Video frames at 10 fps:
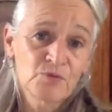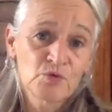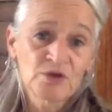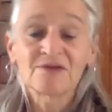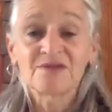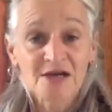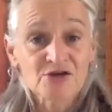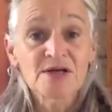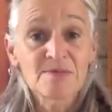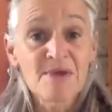what it's
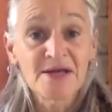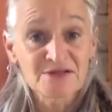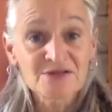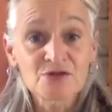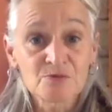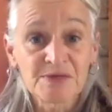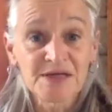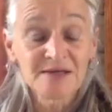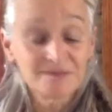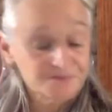actually meant to
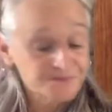be.